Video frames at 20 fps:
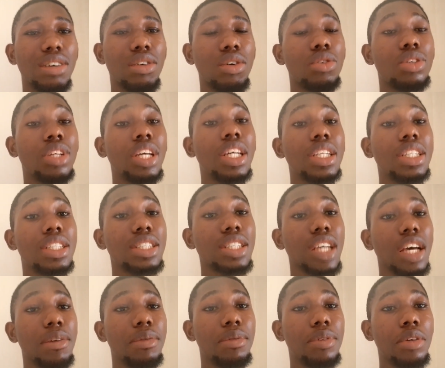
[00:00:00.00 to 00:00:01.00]
on any
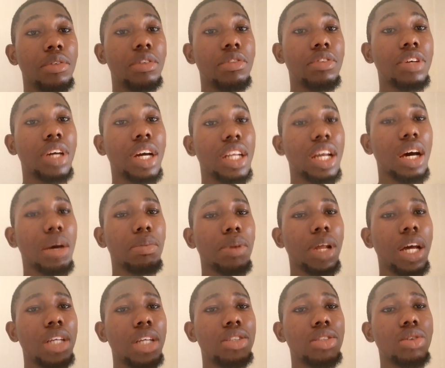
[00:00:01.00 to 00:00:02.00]
time frame. If you can
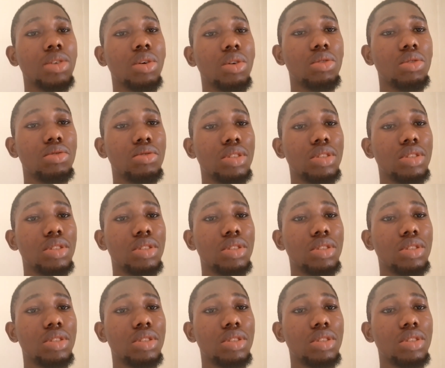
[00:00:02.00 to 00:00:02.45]
apply it on